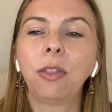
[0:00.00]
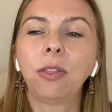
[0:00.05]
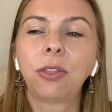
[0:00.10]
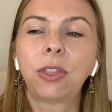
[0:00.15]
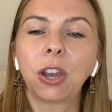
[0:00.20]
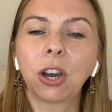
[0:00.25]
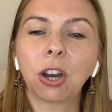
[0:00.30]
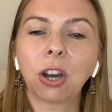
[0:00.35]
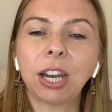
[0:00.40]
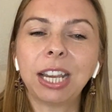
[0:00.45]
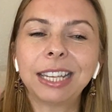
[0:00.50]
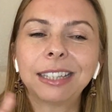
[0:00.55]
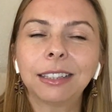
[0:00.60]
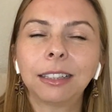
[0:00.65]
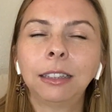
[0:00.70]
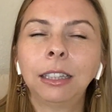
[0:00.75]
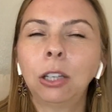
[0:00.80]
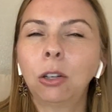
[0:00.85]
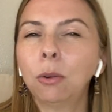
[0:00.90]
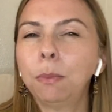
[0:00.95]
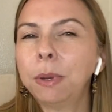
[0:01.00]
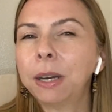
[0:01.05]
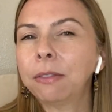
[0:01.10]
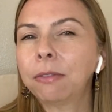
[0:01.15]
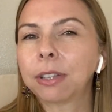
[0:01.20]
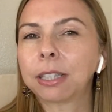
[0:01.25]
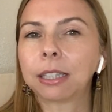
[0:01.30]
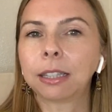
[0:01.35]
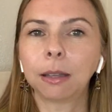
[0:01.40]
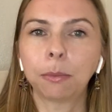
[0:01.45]
there is a little bit of
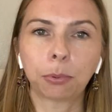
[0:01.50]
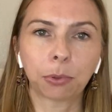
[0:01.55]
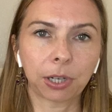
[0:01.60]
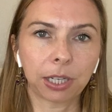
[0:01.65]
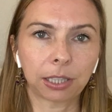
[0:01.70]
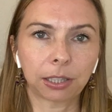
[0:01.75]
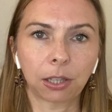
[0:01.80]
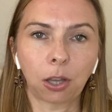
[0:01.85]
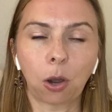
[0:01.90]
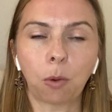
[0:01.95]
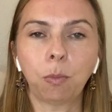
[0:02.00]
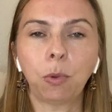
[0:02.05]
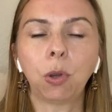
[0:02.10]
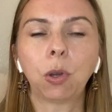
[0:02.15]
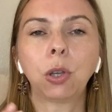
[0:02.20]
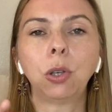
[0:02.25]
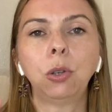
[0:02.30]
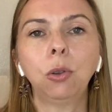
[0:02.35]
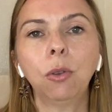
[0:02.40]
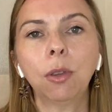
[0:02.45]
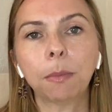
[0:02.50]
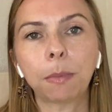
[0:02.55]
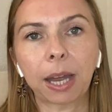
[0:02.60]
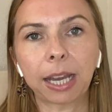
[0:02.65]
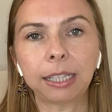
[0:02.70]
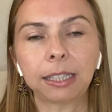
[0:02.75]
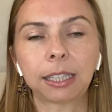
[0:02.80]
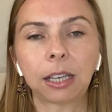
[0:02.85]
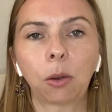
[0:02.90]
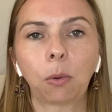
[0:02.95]
a slippery slope. You can do the
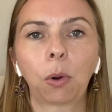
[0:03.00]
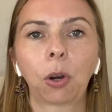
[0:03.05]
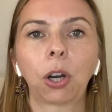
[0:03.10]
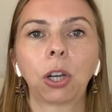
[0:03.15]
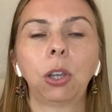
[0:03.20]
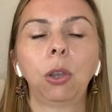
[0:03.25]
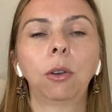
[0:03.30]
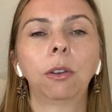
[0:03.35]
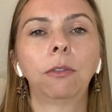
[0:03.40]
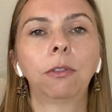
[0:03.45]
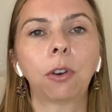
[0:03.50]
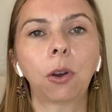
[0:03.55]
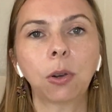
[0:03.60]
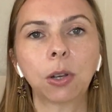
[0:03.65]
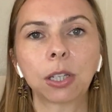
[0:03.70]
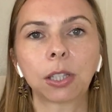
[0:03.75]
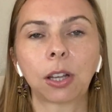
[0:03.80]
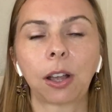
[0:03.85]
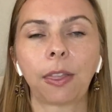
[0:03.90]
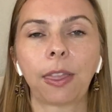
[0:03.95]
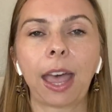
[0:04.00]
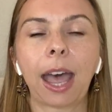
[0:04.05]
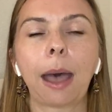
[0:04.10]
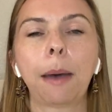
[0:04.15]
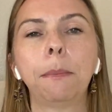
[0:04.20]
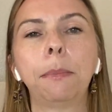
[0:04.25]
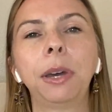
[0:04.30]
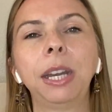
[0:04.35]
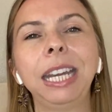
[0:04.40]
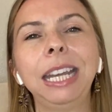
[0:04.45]
mindset work, you can focus on
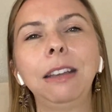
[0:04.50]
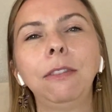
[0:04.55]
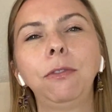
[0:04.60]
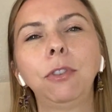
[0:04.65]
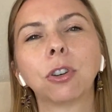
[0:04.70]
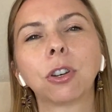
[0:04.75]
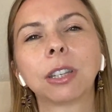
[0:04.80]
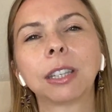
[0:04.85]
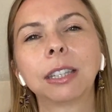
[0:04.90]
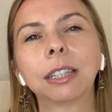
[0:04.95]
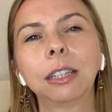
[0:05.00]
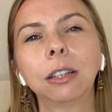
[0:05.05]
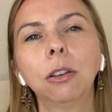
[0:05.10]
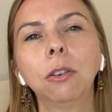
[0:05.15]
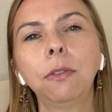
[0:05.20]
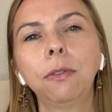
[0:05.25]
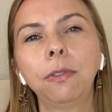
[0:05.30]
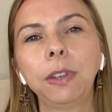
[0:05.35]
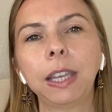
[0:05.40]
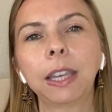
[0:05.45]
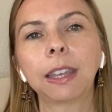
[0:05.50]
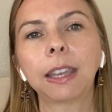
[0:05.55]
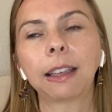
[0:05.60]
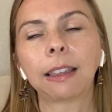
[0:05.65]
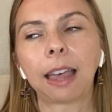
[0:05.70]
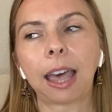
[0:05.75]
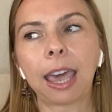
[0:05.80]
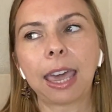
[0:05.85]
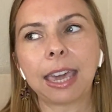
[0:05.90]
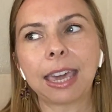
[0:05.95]
that, but if you're still feeling
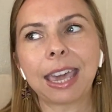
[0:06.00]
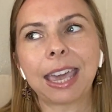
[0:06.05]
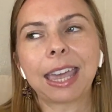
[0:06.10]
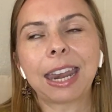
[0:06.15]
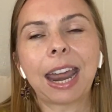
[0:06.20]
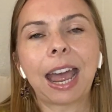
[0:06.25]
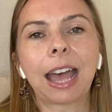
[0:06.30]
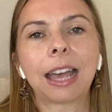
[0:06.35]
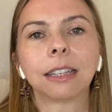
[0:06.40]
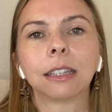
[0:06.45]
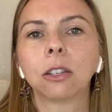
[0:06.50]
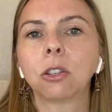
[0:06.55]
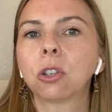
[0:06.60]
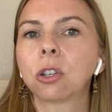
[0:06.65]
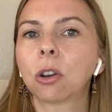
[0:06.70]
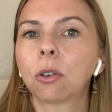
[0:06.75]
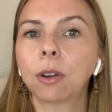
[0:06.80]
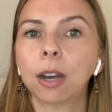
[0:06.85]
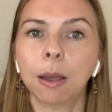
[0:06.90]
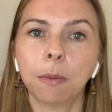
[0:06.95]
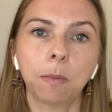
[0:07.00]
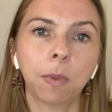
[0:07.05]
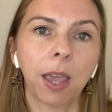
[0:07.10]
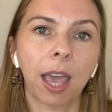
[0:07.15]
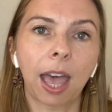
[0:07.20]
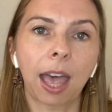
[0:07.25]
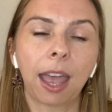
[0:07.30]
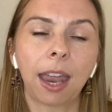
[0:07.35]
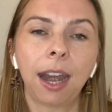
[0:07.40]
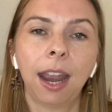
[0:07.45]
like it hasn't shown up
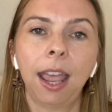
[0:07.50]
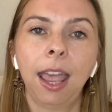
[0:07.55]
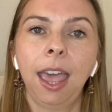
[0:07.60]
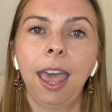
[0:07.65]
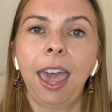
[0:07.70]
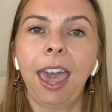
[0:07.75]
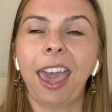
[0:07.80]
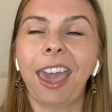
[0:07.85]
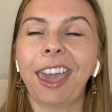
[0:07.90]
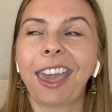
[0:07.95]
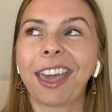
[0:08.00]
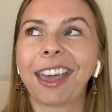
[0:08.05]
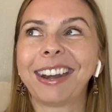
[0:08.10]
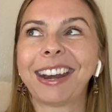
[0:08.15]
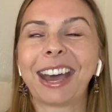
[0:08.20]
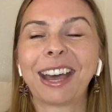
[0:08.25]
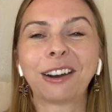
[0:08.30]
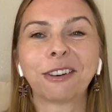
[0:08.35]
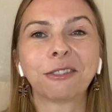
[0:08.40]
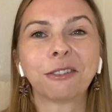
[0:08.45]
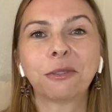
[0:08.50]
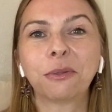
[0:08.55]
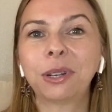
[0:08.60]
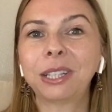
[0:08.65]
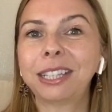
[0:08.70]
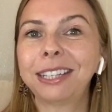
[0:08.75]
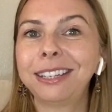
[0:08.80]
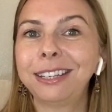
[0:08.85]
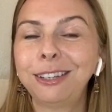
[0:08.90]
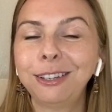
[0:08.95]
yet, and I don't know
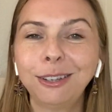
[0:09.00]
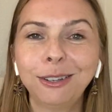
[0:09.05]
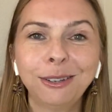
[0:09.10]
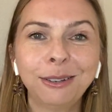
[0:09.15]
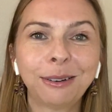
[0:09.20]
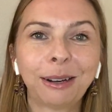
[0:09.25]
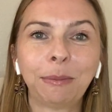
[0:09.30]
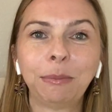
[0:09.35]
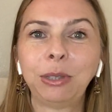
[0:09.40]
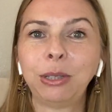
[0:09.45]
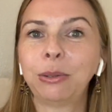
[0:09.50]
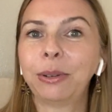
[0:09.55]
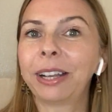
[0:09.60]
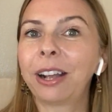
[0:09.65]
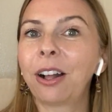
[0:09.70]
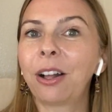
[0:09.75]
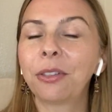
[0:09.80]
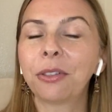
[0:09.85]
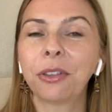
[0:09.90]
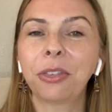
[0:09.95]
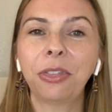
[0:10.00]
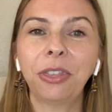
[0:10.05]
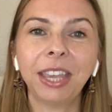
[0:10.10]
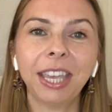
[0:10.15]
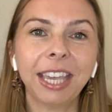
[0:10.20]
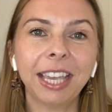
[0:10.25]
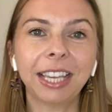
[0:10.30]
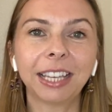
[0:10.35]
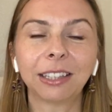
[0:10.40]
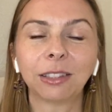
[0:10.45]
what to do, I'm doing all the
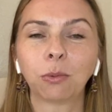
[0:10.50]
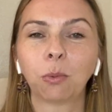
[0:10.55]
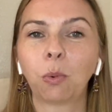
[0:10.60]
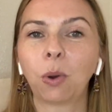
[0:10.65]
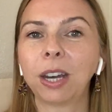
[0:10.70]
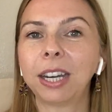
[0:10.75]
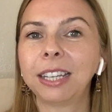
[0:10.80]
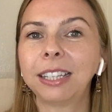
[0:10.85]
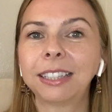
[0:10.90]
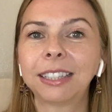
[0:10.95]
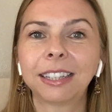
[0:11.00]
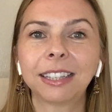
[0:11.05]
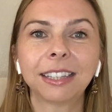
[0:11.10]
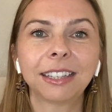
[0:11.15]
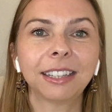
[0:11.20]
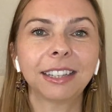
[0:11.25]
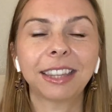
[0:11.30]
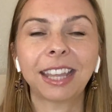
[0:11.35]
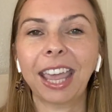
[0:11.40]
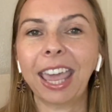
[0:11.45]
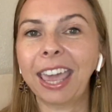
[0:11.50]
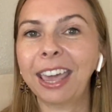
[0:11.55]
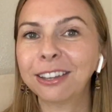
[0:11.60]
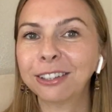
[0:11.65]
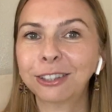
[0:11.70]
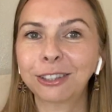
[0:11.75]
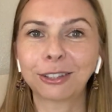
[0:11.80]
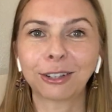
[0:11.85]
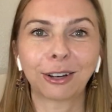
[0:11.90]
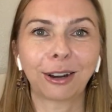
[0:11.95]
things, what is the
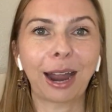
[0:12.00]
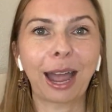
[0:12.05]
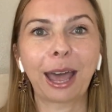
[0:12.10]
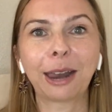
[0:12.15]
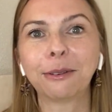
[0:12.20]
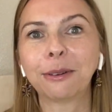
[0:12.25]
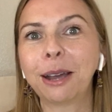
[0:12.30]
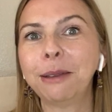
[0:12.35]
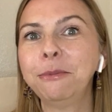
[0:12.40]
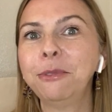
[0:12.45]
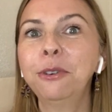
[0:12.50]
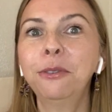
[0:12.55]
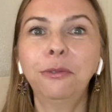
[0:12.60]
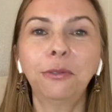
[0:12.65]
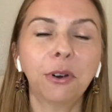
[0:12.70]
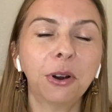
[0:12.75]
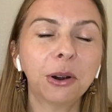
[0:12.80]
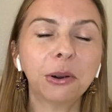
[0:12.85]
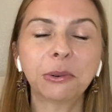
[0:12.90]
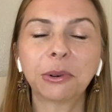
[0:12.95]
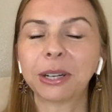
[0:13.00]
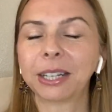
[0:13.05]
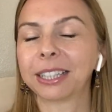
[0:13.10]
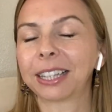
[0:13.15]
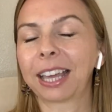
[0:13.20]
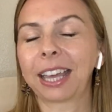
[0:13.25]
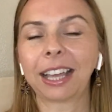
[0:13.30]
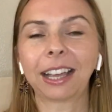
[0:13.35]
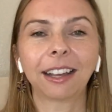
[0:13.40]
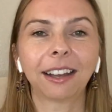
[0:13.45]
answer? How do I move forward?
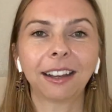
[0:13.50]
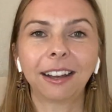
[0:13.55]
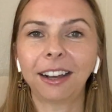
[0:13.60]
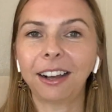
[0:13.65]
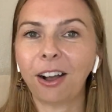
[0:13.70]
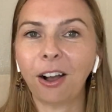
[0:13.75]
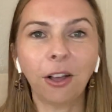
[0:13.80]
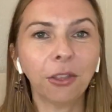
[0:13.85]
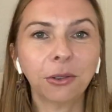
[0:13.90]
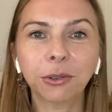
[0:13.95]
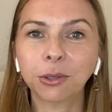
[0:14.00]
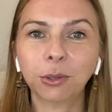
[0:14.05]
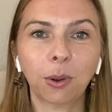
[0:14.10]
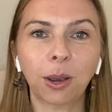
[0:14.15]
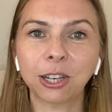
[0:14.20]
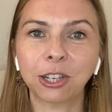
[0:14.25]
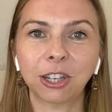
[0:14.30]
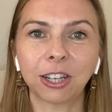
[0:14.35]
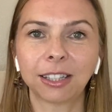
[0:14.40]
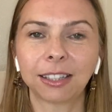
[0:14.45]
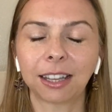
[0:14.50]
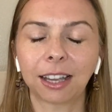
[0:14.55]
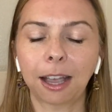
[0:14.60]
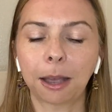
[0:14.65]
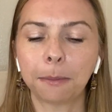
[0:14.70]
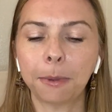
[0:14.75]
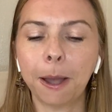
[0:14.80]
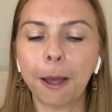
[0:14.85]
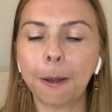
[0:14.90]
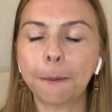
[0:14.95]
Like all those questions that
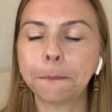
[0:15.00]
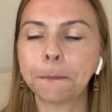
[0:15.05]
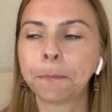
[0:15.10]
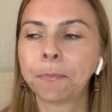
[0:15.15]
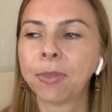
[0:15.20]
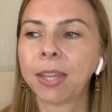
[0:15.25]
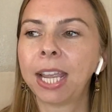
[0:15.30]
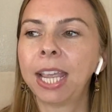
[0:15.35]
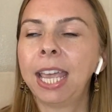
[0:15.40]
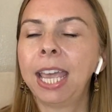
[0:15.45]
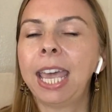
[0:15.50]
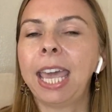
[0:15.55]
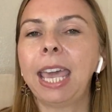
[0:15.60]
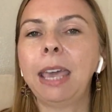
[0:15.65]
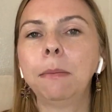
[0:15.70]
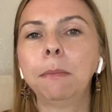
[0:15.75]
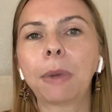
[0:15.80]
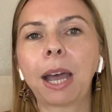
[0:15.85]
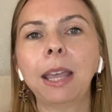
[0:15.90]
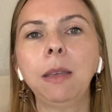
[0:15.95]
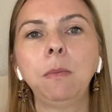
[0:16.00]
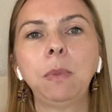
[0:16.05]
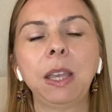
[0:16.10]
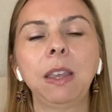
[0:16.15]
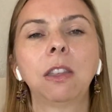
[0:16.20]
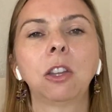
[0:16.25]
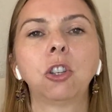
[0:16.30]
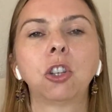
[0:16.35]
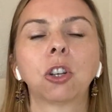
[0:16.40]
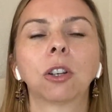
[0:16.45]
come up, it might be
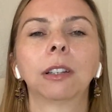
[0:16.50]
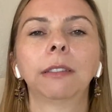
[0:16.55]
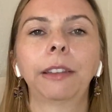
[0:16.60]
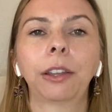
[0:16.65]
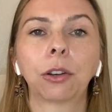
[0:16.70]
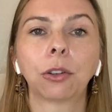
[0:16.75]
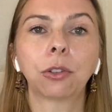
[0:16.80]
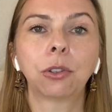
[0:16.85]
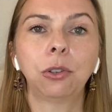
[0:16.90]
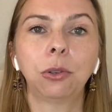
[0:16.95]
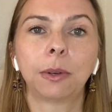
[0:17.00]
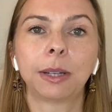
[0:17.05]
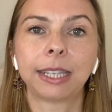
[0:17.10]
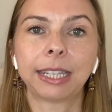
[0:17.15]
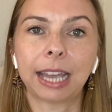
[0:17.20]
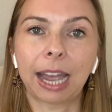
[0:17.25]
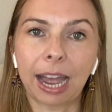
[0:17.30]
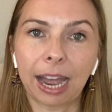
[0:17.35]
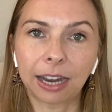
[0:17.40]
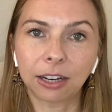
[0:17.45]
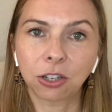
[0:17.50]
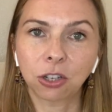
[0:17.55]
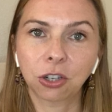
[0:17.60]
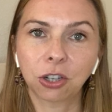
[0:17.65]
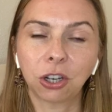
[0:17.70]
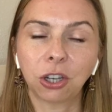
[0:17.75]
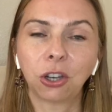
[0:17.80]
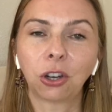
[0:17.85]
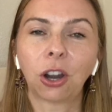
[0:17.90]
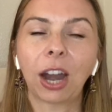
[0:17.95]
that you're a little too
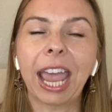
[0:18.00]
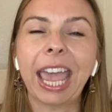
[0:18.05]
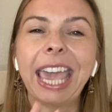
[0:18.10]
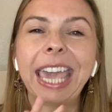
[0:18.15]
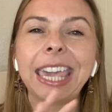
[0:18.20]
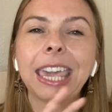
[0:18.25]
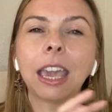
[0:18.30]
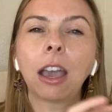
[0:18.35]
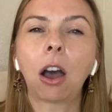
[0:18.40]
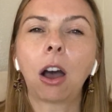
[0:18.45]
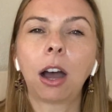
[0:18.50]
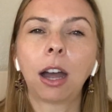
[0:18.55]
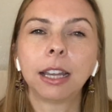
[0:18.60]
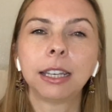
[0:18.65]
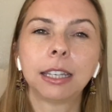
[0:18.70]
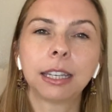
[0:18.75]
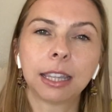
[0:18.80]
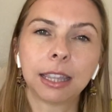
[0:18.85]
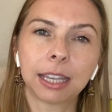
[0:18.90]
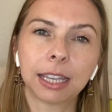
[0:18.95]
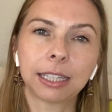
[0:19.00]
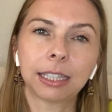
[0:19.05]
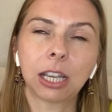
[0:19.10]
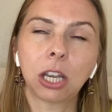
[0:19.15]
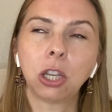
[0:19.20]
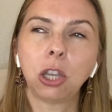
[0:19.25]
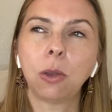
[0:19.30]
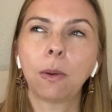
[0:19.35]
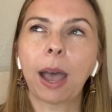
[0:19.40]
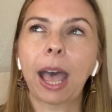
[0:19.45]
attached. You're hanging on to this
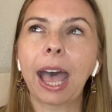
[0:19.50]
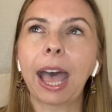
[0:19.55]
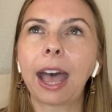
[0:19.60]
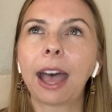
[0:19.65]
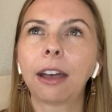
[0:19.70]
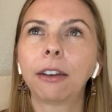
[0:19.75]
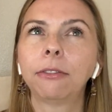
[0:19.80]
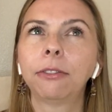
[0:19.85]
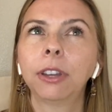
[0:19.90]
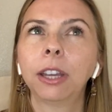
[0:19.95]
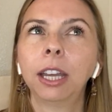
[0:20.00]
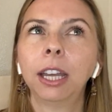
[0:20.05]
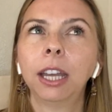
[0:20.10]
and you have